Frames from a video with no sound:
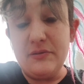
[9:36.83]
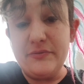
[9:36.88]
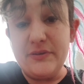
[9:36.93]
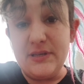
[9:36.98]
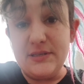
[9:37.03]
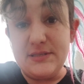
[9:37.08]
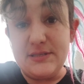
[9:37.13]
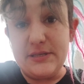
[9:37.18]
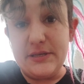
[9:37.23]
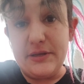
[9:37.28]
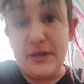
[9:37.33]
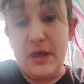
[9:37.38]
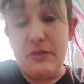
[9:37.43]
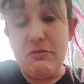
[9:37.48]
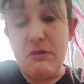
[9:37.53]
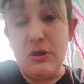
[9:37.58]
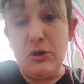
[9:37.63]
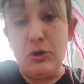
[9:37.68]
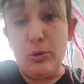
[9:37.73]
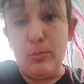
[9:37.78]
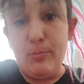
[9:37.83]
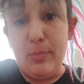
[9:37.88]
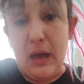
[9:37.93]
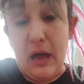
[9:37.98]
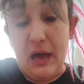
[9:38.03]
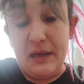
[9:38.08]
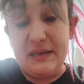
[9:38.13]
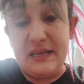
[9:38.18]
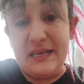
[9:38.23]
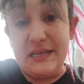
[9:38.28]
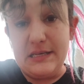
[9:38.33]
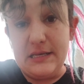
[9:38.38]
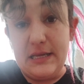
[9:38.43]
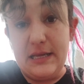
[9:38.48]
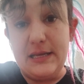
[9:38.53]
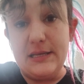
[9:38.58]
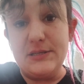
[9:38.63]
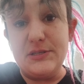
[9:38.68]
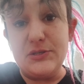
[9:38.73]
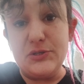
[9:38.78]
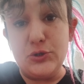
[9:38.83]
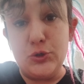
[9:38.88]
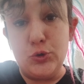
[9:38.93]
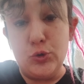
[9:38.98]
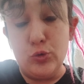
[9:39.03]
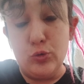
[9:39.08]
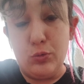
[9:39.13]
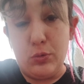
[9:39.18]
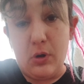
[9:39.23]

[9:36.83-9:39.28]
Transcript: of insulin that your body needs to